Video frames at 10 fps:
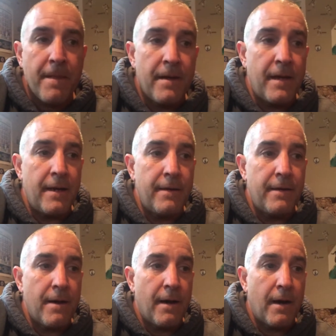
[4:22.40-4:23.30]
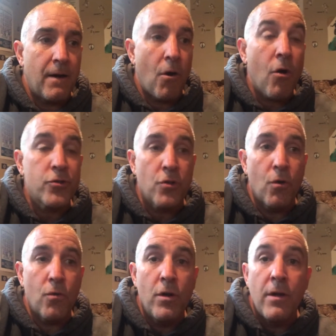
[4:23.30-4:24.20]
And
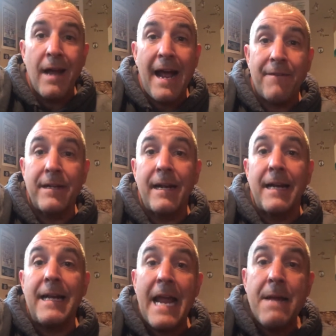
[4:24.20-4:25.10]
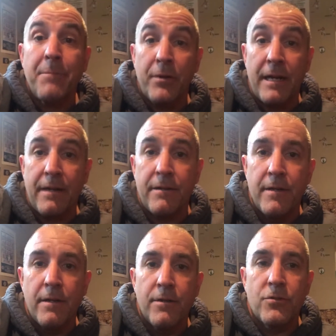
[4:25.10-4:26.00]
also having a game plan
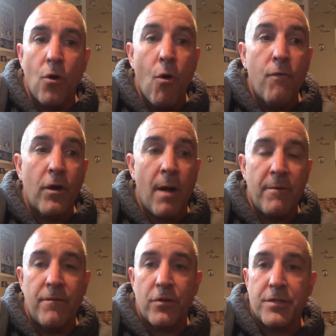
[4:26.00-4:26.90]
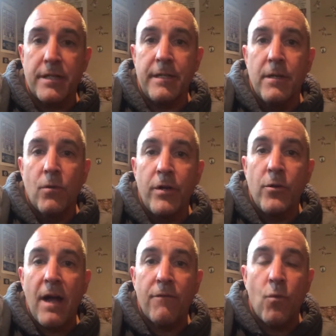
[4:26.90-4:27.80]
to overcome adversity. When you
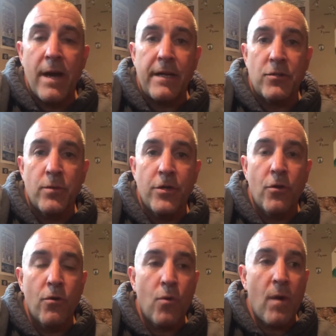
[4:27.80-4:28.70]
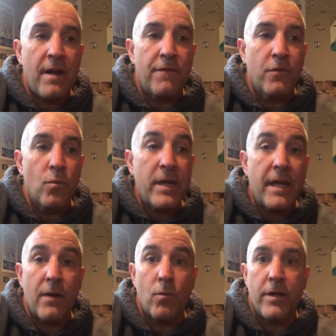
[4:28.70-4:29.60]
have weddings, when you're going away for the
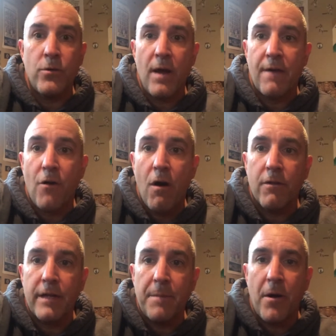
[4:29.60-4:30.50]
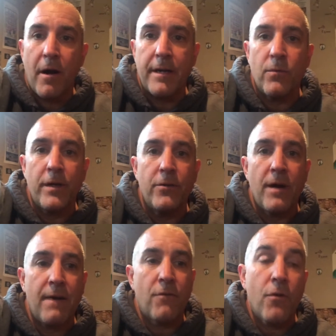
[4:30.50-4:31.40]
weekend, when you have a holiday party, when you
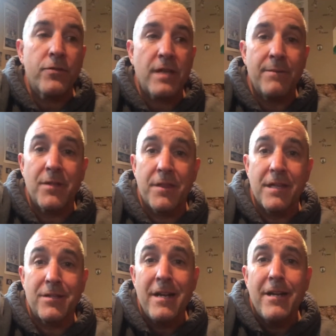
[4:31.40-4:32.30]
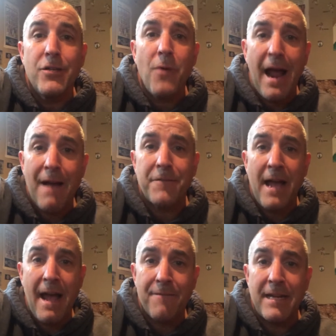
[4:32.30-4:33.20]
have all those types of things, you have to
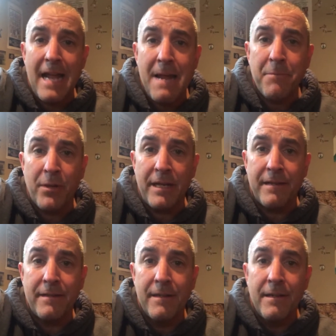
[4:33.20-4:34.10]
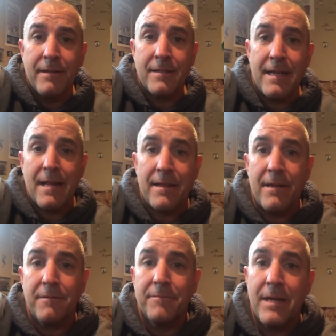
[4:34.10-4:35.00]
have a game plan to get
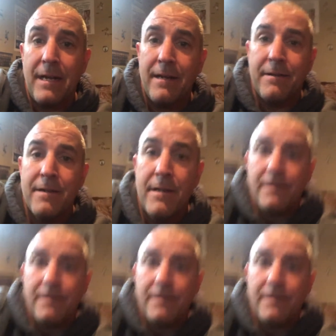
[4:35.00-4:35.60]
there. And